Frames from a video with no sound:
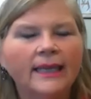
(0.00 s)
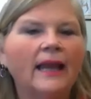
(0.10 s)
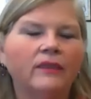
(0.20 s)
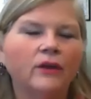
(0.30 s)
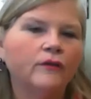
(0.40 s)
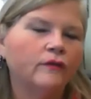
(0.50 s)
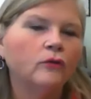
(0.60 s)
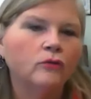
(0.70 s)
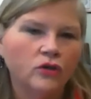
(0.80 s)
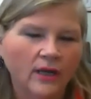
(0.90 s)
get their
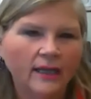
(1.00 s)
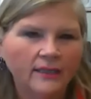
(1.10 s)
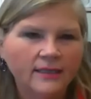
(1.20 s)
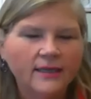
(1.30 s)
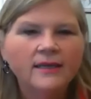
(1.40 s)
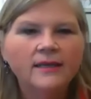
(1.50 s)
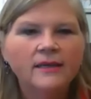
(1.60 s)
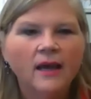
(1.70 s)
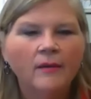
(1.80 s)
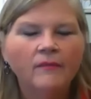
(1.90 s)
flu shot
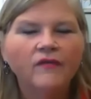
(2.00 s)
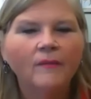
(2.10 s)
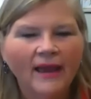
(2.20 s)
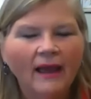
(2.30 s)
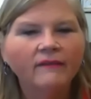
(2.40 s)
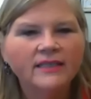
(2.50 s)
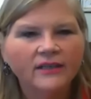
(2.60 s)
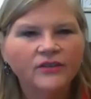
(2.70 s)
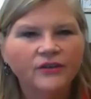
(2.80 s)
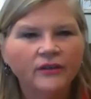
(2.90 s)
um, from the health
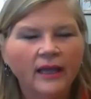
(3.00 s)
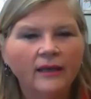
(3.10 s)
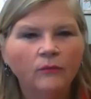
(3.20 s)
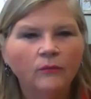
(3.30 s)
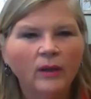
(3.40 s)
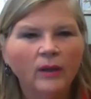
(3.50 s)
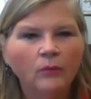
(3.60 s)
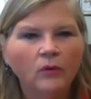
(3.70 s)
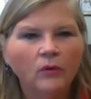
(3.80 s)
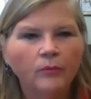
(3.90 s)
center. And we will
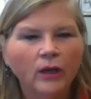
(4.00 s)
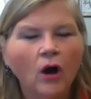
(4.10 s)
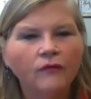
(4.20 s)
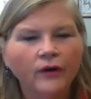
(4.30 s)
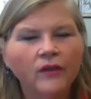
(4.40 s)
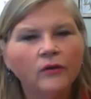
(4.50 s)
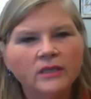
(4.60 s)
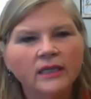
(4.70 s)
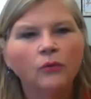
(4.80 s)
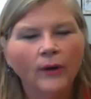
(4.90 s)
be offering those in
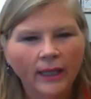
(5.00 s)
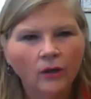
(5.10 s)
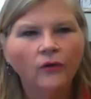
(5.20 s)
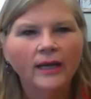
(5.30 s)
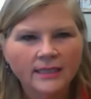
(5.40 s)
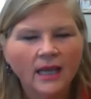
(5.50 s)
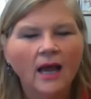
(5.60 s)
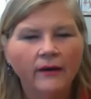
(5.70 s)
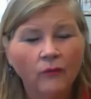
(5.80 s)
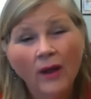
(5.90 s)
a regularized
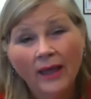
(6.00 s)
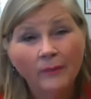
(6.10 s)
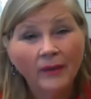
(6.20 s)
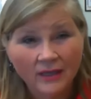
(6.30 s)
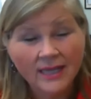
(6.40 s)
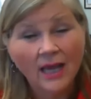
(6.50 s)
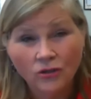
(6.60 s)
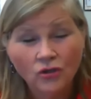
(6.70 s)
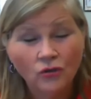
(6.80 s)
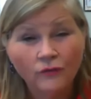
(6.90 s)
kind of way because,
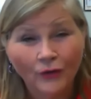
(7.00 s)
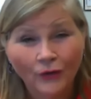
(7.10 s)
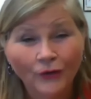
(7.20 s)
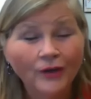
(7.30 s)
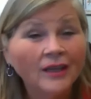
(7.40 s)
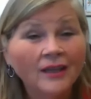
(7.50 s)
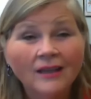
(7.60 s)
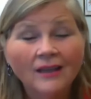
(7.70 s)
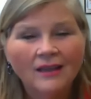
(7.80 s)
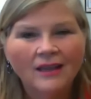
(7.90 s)
as you've heard,
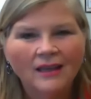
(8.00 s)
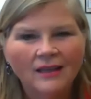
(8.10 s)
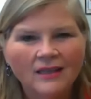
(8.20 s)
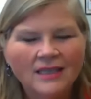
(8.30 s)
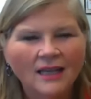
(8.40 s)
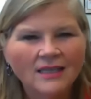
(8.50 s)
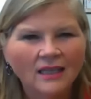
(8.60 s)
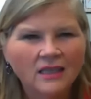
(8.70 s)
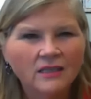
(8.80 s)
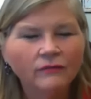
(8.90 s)
that it sounds
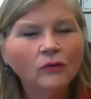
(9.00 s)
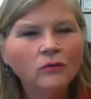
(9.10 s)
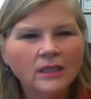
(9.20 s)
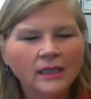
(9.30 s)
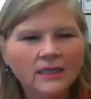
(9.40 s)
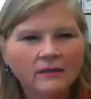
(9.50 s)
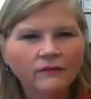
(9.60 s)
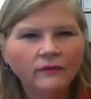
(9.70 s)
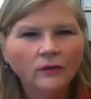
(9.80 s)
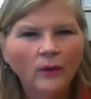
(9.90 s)
like this flu season,
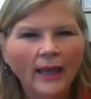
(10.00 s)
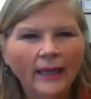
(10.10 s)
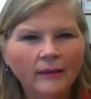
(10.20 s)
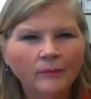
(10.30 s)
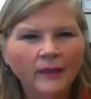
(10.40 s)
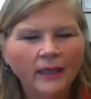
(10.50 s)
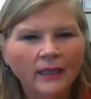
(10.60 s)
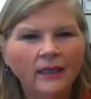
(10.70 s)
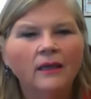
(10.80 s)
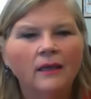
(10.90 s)
flu A and
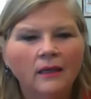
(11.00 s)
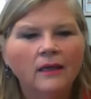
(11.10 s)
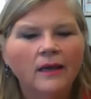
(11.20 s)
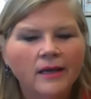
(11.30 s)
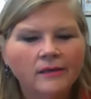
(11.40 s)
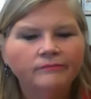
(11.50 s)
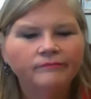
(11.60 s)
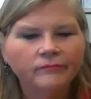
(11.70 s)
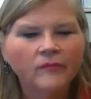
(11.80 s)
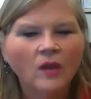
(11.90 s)
B, um,
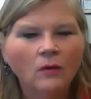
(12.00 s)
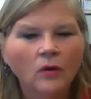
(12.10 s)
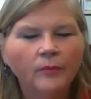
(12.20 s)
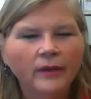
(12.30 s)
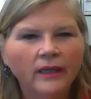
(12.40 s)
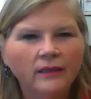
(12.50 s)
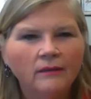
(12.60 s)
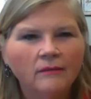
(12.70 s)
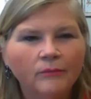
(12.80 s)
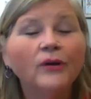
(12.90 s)
will be
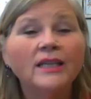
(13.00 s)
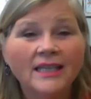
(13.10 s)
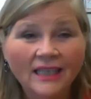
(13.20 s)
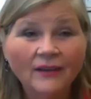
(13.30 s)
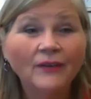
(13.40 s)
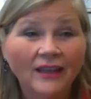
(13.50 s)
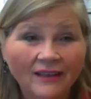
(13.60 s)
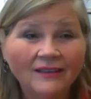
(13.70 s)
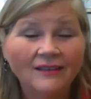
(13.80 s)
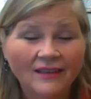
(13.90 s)
pretty
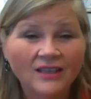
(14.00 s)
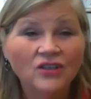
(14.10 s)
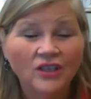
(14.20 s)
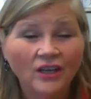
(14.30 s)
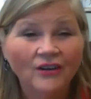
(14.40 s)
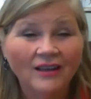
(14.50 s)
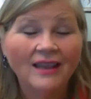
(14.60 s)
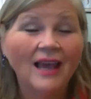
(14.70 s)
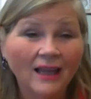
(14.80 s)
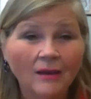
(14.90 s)
significant this year, and
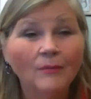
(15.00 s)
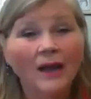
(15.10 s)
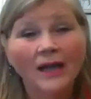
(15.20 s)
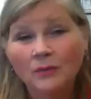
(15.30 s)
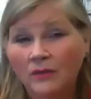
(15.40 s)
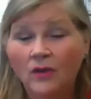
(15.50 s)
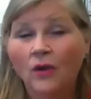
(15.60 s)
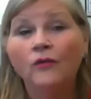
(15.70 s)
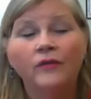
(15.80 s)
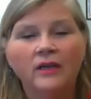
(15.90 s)
that combined with
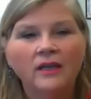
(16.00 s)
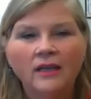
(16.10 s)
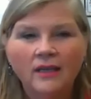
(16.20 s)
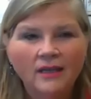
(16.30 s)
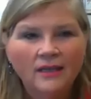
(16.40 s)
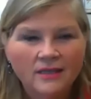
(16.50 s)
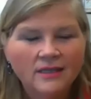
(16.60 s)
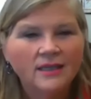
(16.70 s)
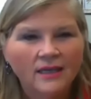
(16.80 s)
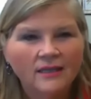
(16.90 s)
COVID
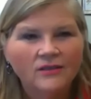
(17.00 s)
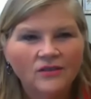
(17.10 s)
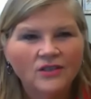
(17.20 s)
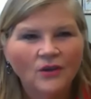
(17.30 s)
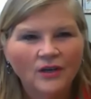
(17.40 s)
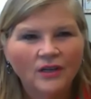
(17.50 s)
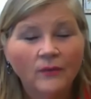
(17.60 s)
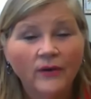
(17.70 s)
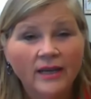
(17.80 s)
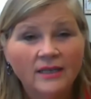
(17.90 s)
is uh, just going to
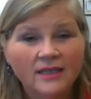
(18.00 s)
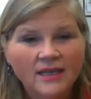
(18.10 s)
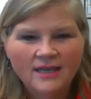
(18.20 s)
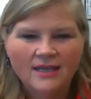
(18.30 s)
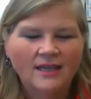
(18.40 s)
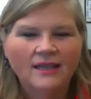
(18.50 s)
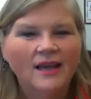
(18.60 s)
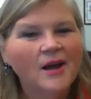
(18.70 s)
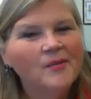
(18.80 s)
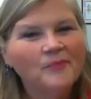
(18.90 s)
create
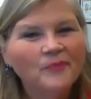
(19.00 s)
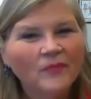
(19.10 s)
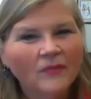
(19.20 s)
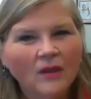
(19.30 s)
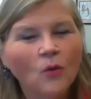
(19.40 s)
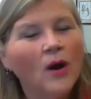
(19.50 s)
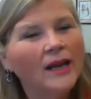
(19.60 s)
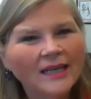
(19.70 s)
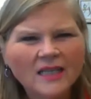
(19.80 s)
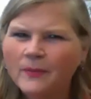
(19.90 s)
um, quite
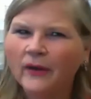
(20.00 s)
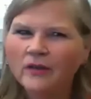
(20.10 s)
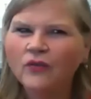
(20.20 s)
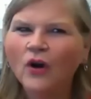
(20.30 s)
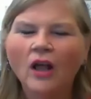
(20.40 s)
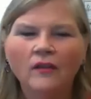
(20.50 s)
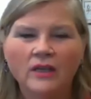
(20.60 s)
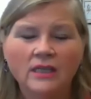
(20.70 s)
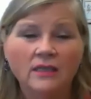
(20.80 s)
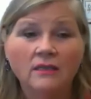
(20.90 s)
an experience for all of
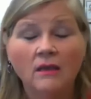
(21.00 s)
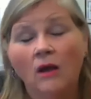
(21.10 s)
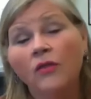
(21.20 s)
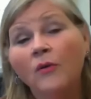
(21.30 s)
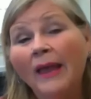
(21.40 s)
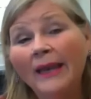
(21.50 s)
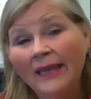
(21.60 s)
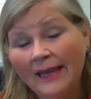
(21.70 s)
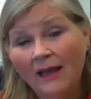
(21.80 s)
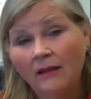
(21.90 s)
us. Although
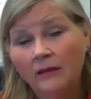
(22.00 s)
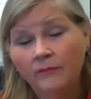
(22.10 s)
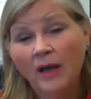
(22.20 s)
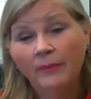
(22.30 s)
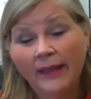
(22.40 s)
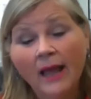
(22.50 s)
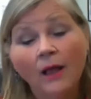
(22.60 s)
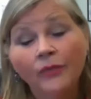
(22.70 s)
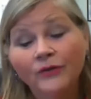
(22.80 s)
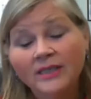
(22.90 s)
many now in public
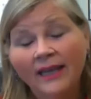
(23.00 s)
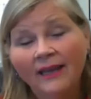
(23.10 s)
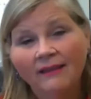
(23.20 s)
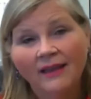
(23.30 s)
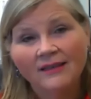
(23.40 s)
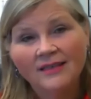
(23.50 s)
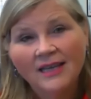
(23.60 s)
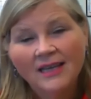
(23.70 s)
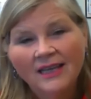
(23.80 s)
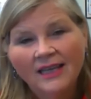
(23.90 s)
health are saying that,
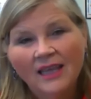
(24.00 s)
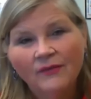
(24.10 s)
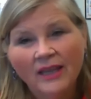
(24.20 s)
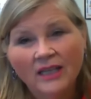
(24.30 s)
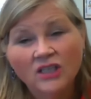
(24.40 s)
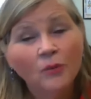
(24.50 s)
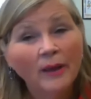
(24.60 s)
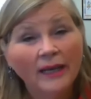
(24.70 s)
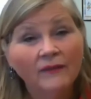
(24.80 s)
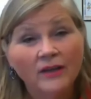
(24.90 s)
given that so
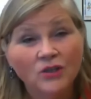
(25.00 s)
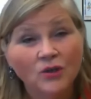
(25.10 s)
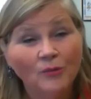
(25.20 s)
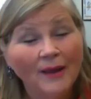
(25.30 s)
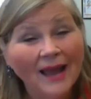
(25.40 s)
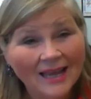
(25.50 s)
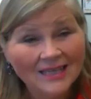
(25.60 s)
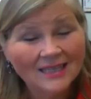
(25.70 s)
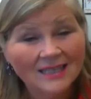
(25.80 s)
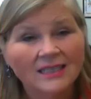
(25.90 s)
many of us are
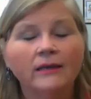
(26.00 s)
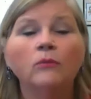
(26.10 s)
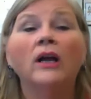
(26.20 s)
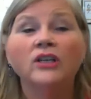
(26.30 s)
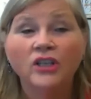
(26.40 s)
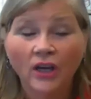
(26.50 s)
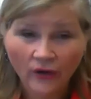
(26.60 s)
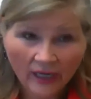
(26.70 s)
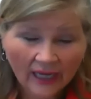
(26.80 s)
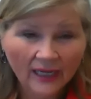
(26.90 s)
masked and washing
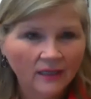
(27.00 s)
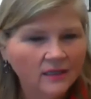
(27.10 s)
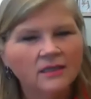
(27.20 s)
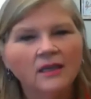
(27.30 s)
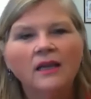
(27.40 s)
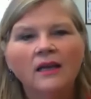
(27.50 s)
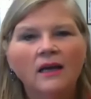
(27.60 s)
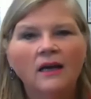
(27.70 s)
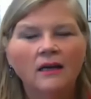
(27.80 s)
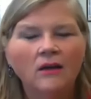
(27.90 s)
our hands,
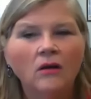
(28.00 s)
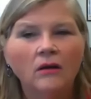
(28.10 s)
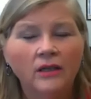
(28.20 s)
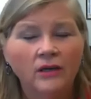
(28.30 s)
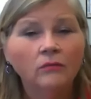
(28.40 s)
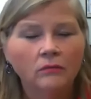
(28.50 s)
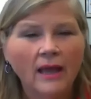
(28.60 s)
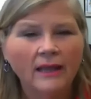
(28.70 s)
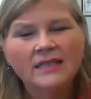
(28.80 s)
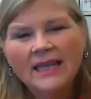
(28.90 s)
uh, you know,
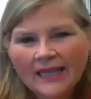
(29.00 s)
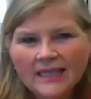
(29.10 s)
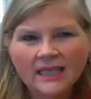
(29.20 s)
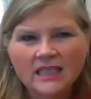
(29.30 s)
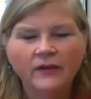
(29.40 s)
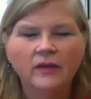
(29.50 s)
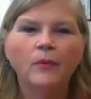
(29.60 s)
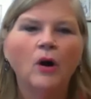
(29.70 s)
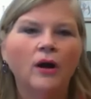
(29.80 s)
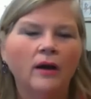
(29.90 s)
and staying six feet
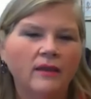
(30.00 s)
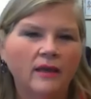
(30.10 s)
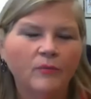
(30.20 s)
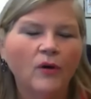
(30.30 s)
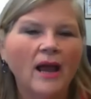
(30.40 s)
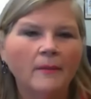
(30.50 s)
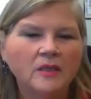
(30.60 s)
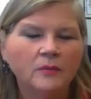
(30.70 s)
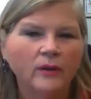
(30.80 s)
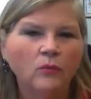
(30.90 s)
apart, that
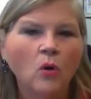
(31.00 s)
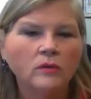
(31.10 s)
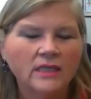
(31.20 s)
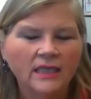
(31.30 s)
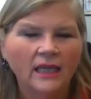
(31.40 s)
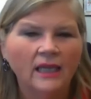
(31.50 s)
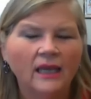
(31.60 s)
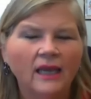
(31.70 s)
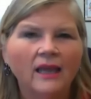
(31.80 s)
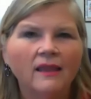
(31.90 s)
perhaps we won't see
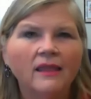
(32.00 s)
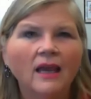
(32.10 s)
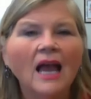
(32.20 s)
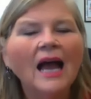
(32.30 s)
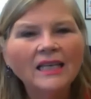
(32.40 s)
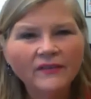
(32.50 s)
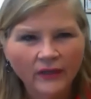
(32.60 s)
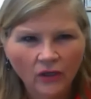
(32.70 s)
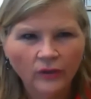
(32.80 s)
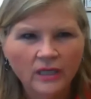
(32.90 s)
the kind of
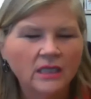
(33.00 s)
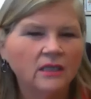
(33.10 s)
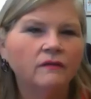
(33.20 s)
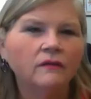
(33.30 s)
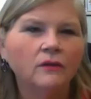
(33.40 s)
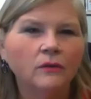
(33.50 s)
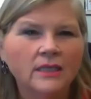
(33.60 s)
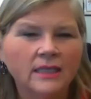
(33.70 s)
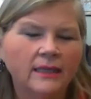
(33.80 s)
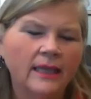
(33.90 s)
increase in the flu
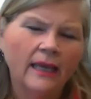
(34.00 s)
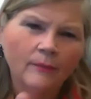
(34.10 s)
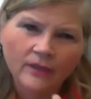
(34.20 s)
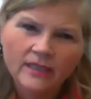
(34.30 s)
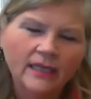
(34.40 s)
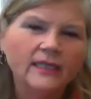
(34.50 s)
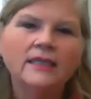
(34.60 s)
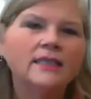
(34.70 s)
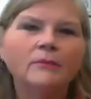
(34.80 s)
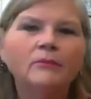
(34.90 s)
as that they had
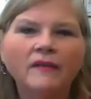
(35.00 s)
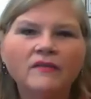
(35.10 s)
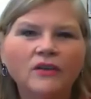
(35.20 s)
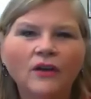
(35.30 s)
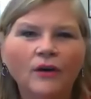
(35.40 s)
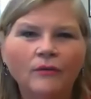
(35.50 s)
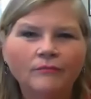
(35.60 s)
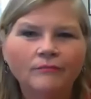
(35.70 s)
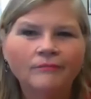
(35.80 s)
predicted some months ago.